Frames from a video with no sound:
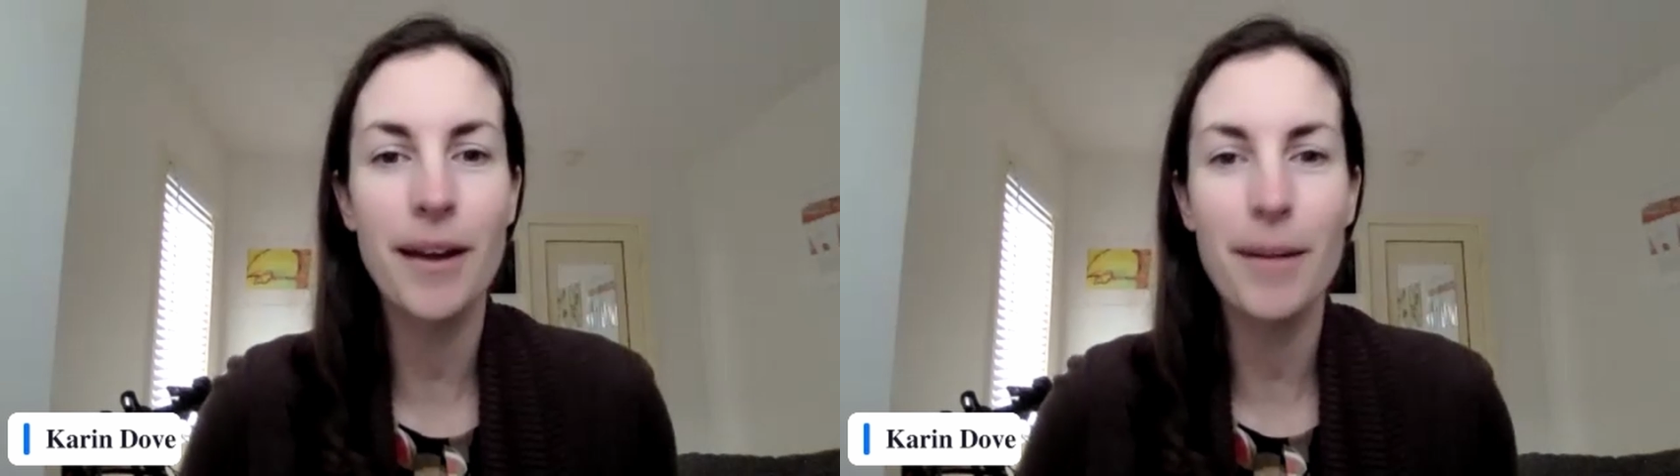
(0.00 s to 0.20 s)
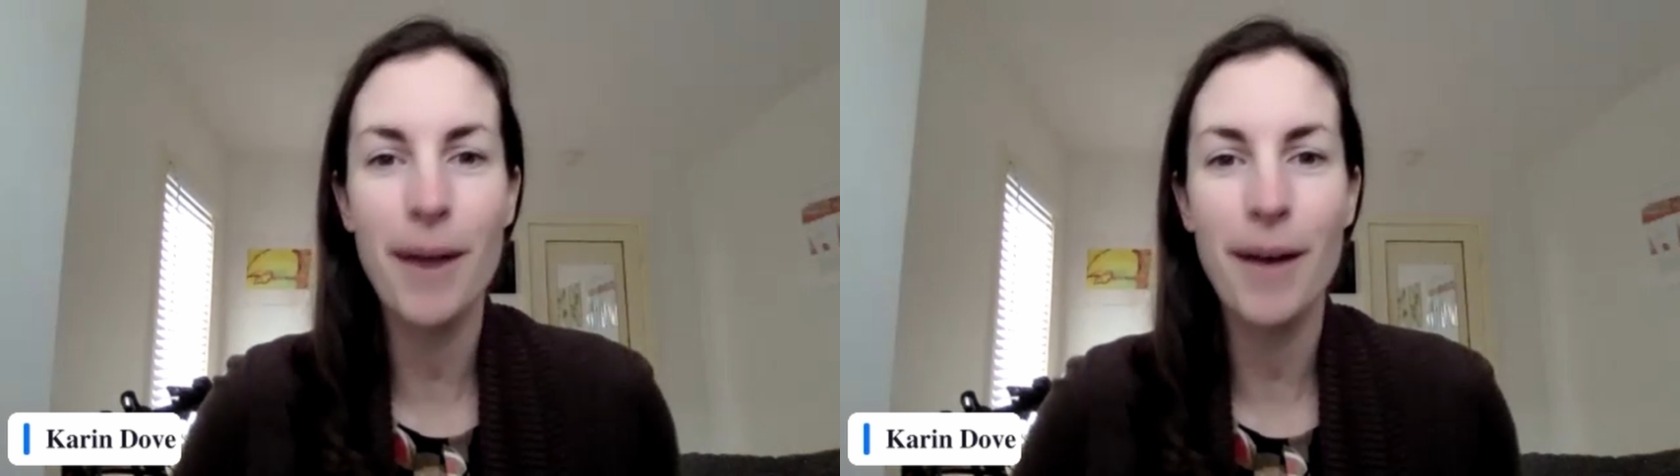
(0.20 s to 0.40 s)

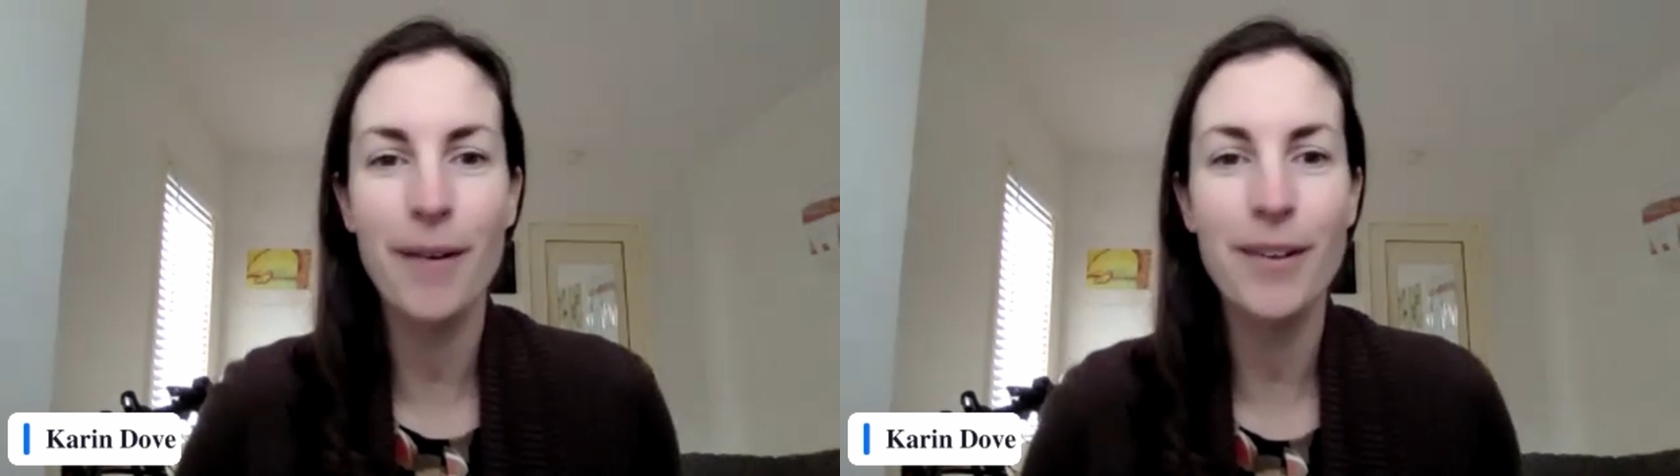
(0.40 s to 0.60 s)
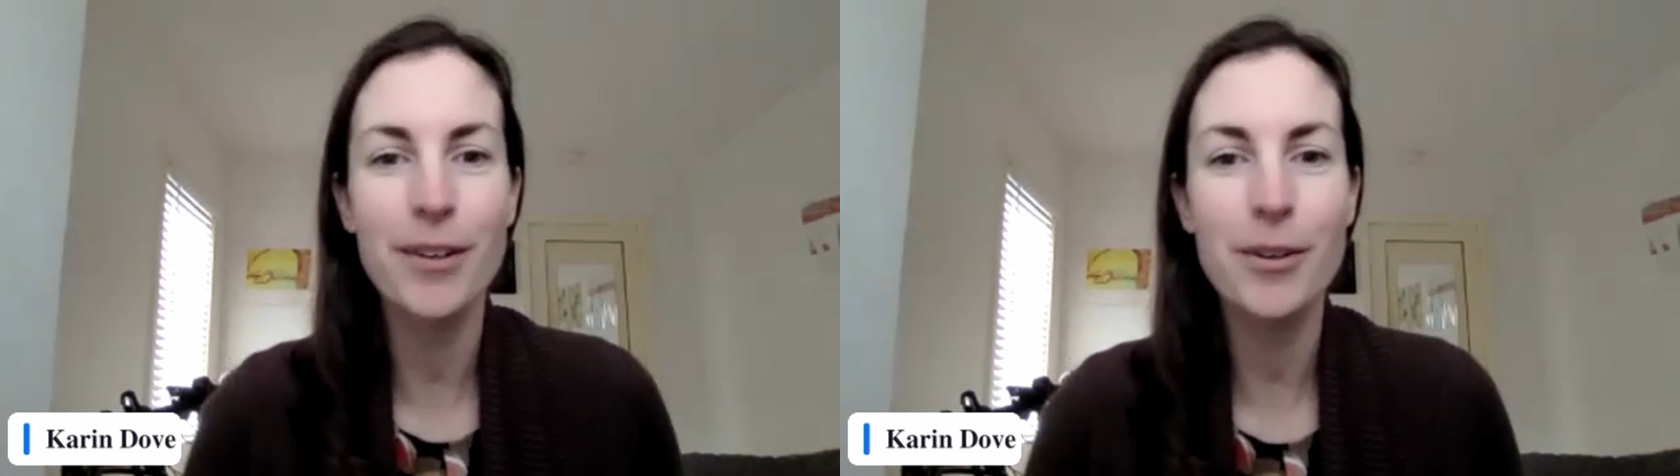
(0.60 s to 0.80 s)

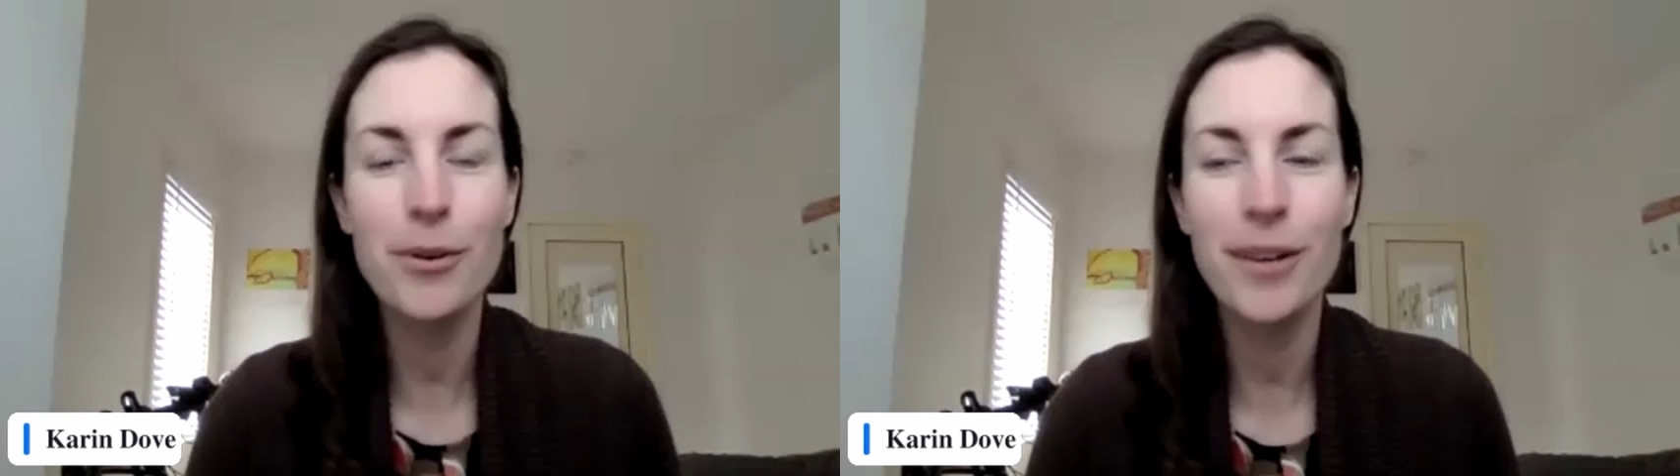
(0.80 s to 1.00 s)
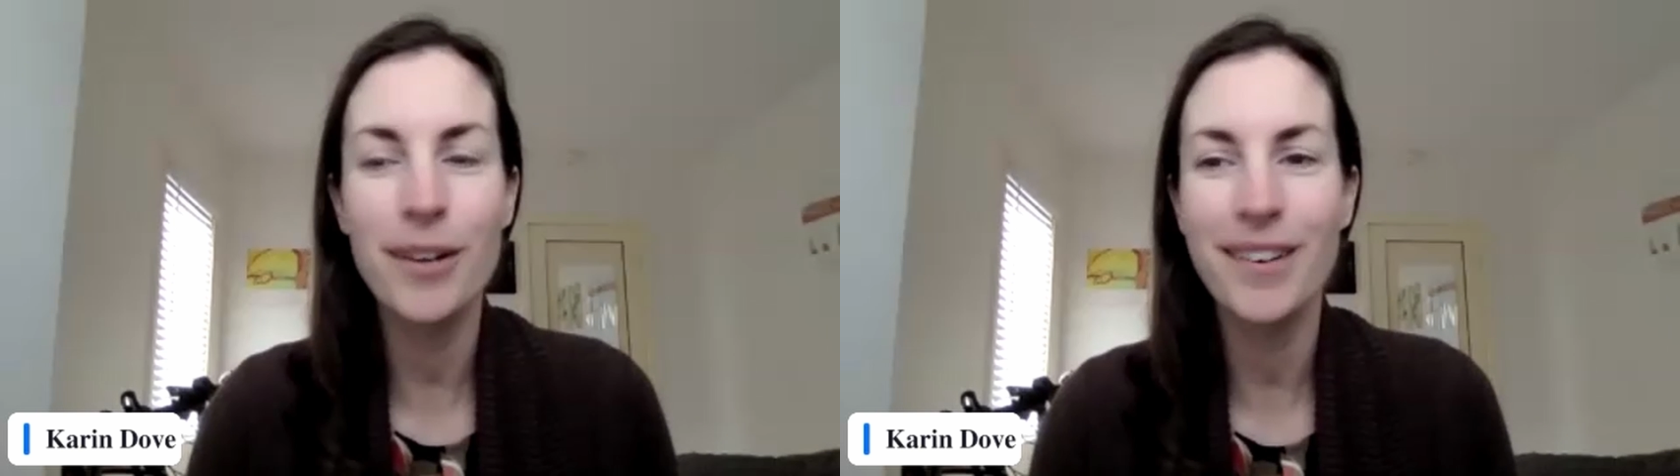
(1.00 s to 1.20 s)
about
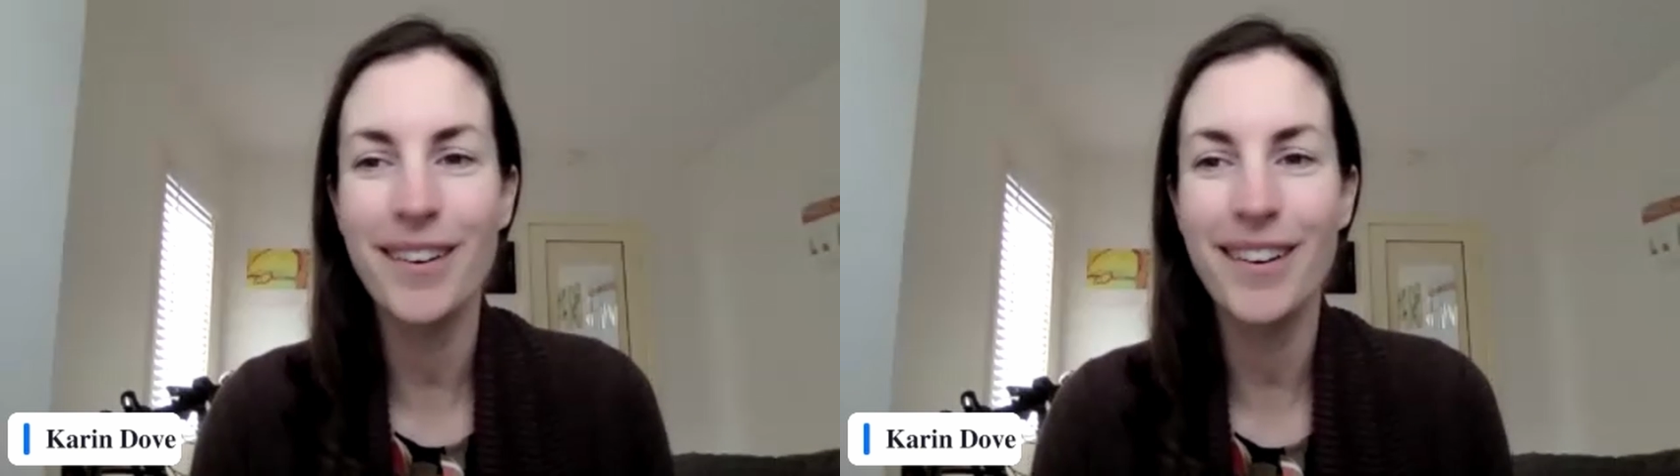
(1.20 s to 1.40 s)
you and